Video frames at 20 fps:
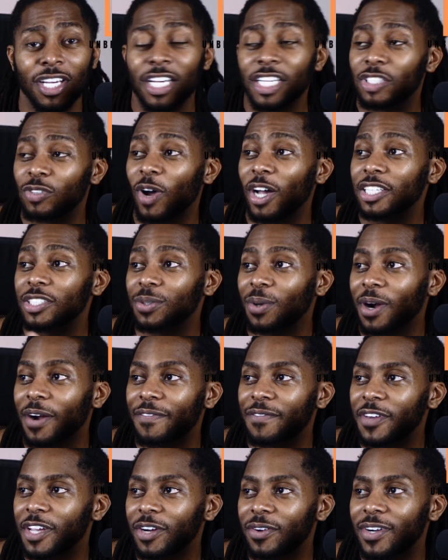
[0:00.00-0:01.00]
So I started
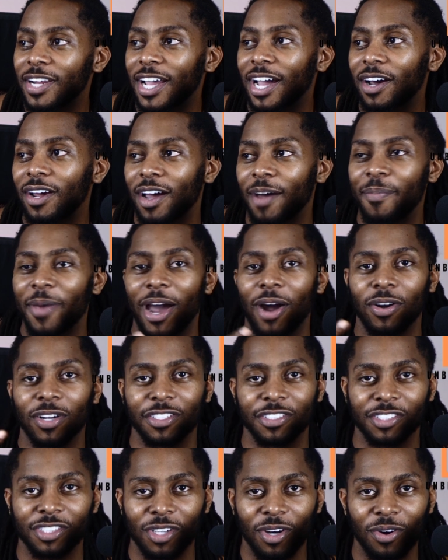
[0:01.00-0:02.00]
figuring out about
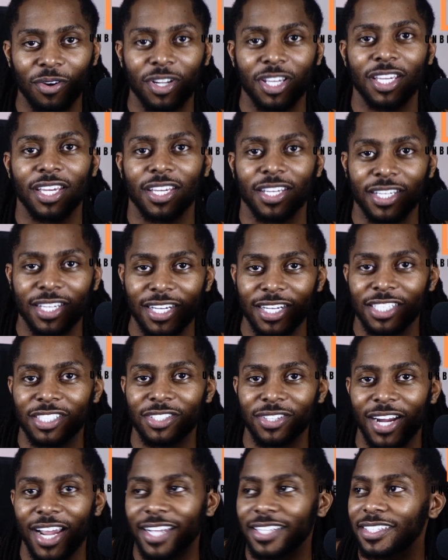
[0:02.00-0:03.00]
consulting and
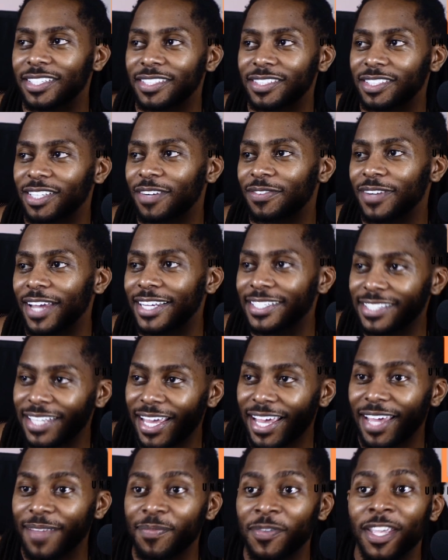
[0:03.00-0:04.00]
contracting and stuff like
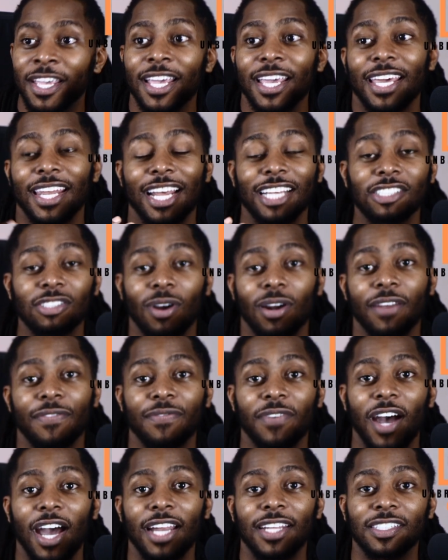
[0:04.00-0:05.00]
that. And I started
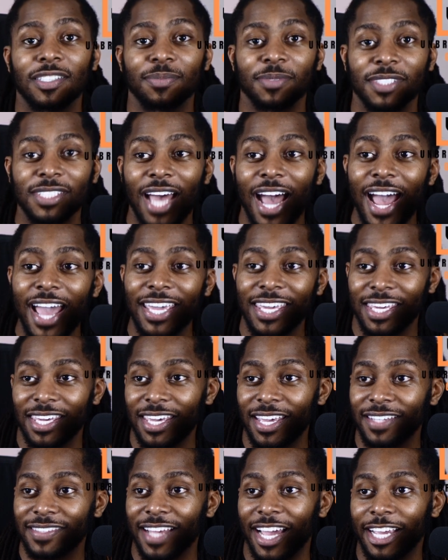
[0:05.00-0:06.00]
finding some side
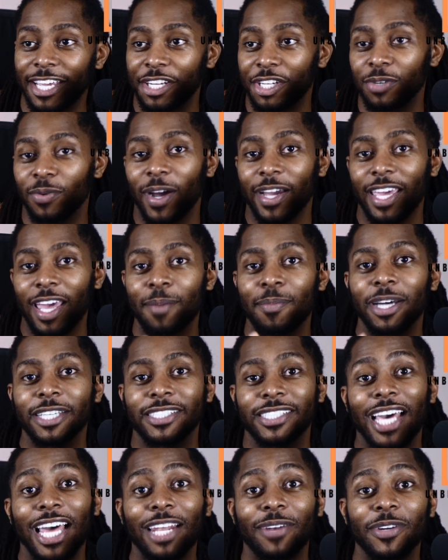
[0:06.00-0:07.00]
gigs I could do. I got my
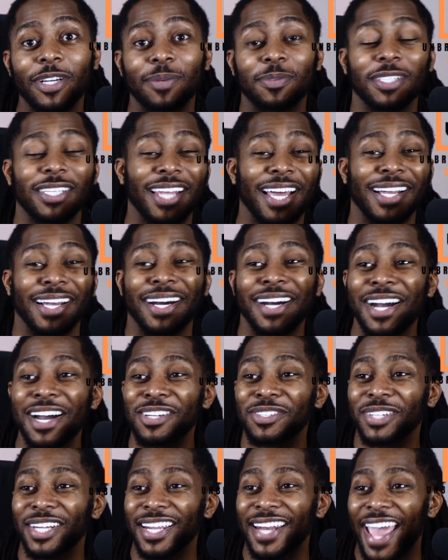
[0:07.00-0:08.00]
salary up to like
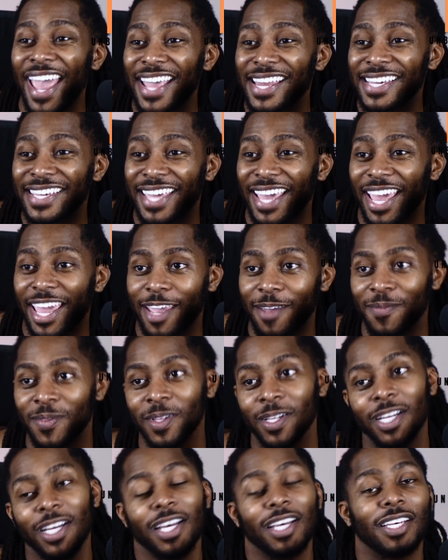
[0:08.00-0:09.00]
180K.
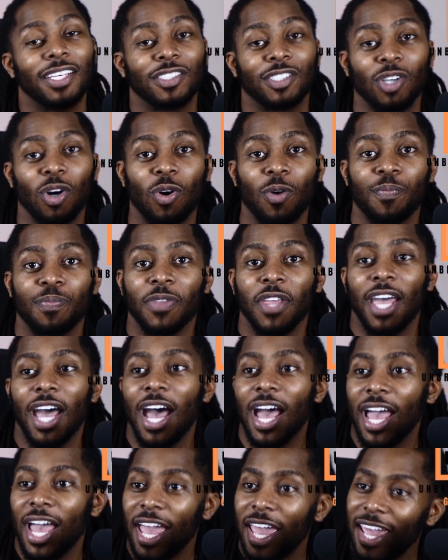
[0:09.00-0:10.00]
So
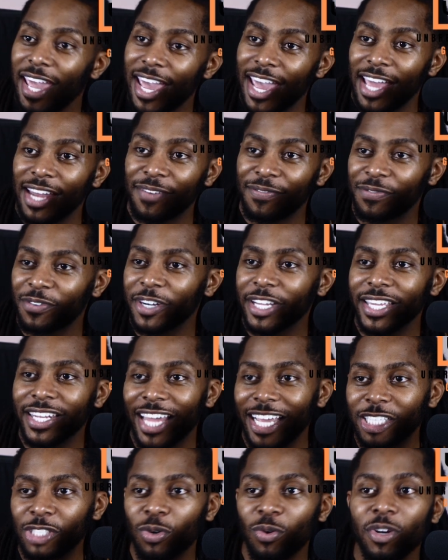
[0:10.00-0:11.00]
at freaking
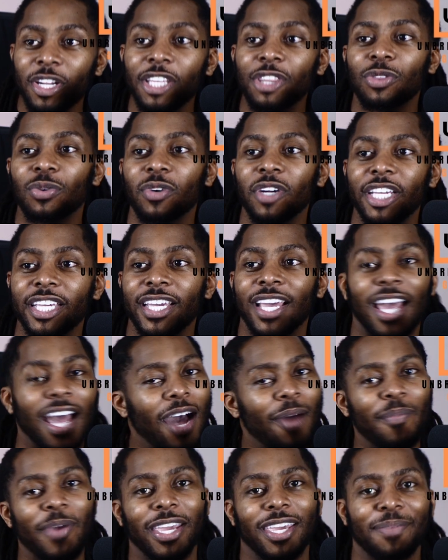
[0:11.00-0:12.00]
like 23,
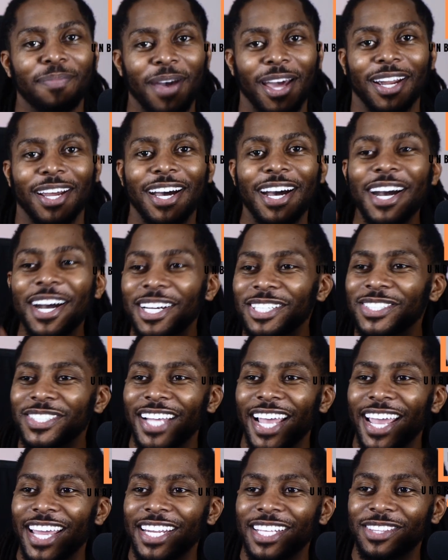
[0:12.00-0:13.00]
I'm making about
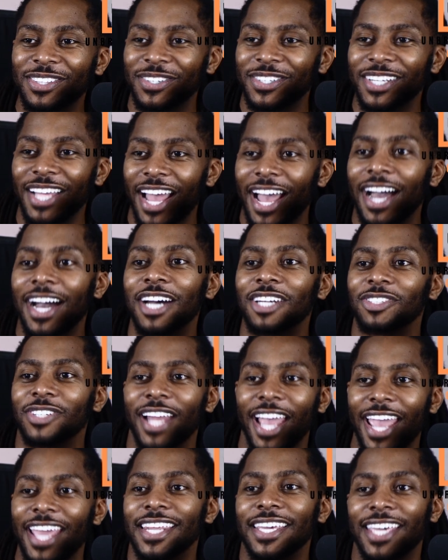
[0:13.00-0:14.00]

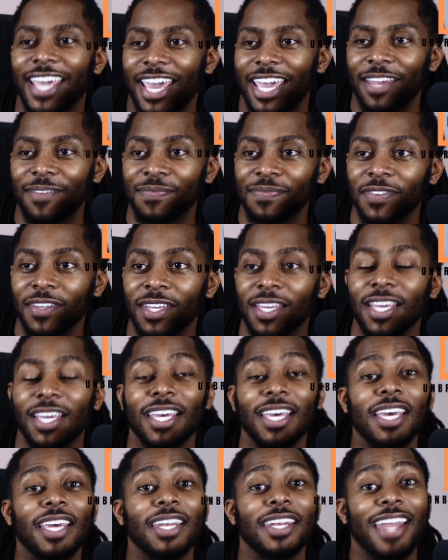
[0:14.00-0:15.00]
180K.
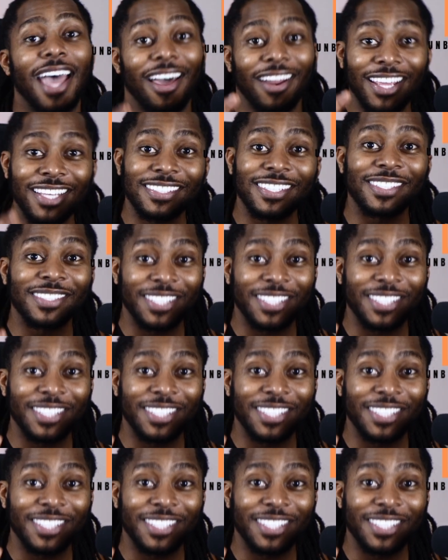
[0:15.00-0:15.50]
Now this is